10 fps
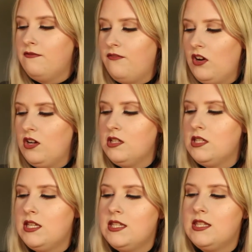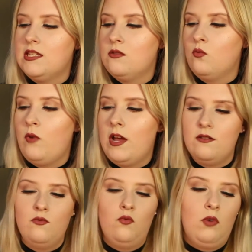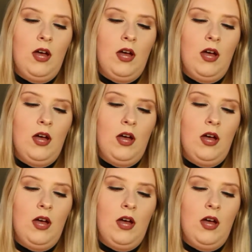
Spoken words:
The first is this Wet n